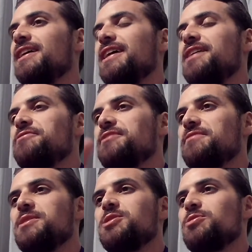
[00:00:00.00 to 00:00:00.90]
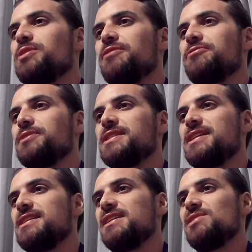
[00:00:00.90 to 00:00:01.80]
And if they've been doing it for
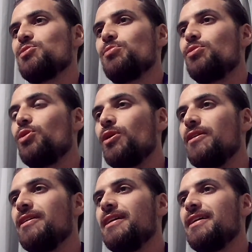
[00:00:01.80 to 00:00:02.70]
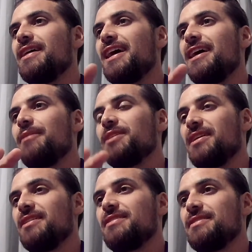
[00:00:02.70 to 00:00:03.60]
10 years or more,
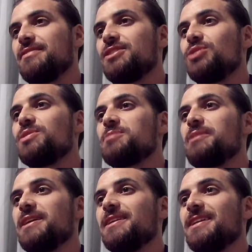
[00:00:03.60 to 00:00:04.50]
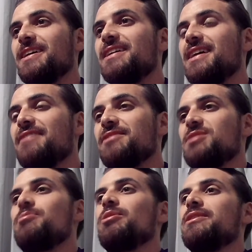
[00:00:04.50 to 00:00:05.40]
generally speaking, they're going to have
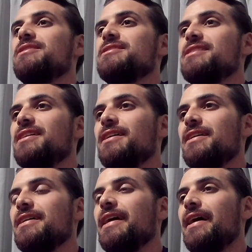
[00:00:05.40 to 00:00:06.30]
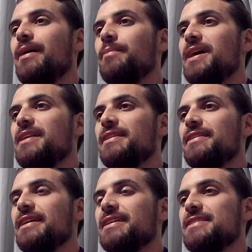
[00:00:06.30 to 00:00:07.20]
experience. And
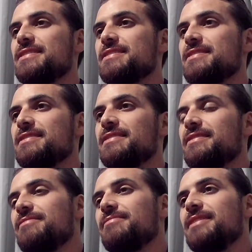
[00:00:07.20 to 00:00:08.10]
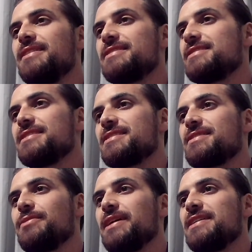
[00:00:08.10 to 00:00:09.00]
I guess it's just
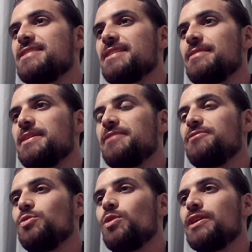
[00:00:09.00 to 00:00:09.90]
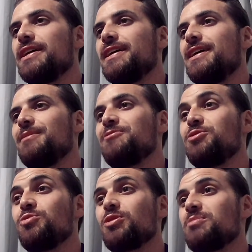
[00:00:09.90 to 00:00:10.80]
the way it is. I mean, if you want
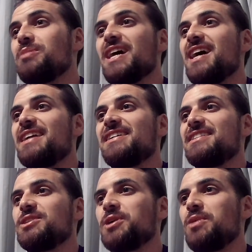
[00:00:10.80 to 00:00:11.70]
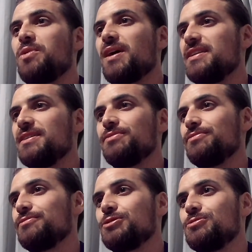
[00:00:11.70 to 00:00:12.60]
to be hard out DIY,
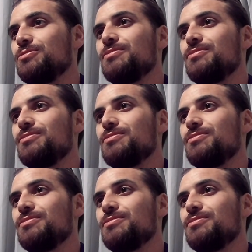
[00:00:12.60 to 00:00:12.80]
then